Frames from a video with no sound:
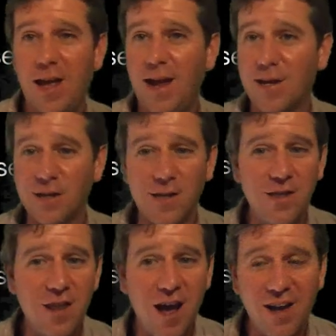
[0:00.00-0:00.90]
It's
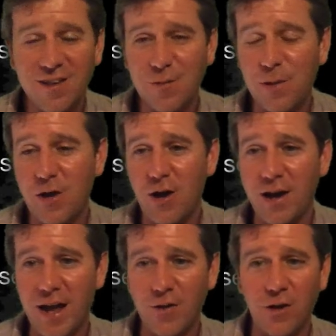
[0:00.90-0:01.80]
not the be all
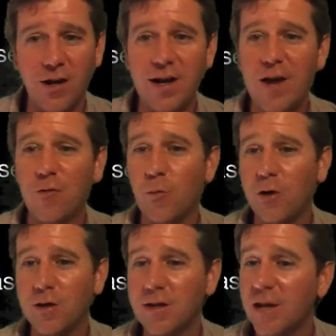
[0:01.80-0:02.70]
and end all. It never
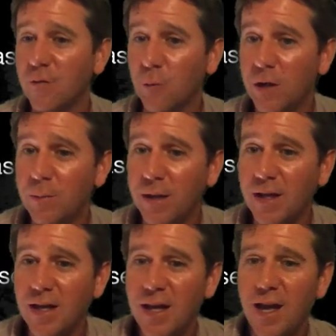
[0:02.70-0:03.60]
was and never will
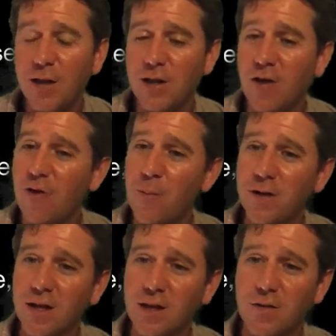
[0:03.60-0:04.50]
be. It's not
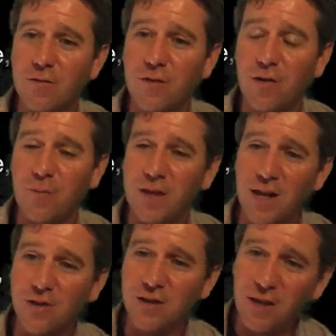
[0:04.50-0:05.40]
representative of
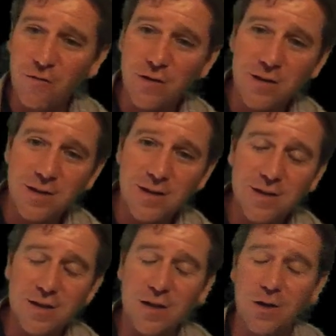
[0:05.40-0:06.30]
potential differences
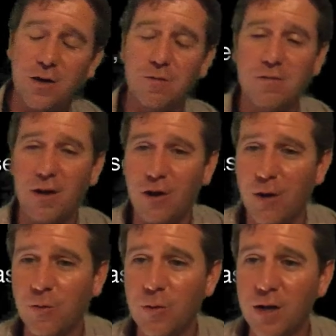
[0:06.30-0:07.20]
that can
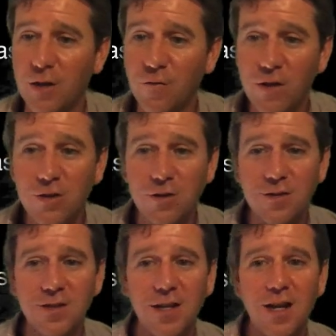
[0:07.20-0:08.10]
occur between
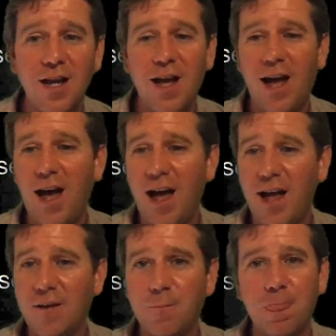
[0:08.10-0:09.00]
individuals.
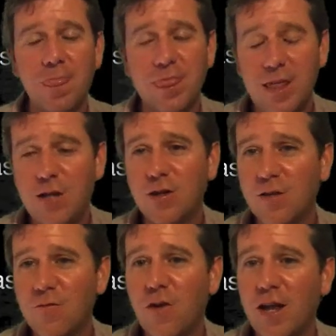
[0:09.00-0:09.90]
These are
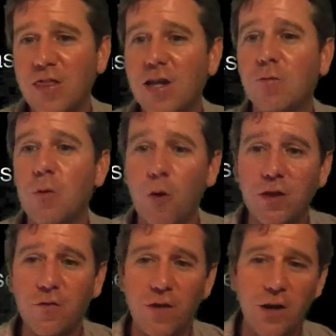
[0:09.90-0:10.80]
the very things we
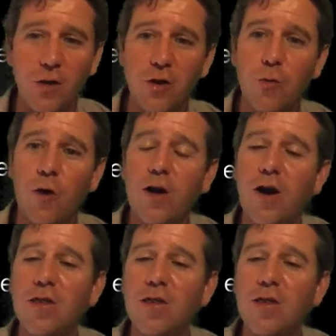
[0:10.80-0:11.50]
want to find out. What are